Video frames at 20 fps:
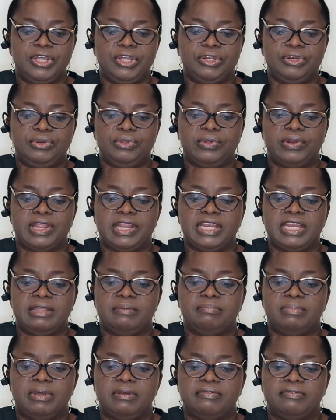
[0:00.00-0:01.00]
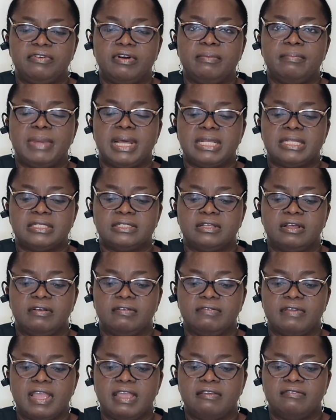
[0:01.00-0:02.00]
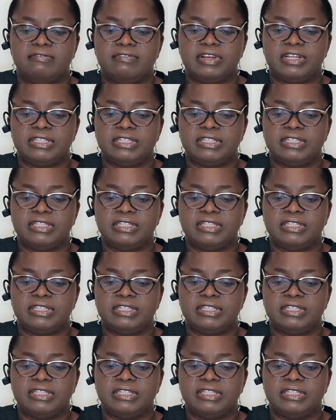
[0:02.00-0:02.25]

during the performance of every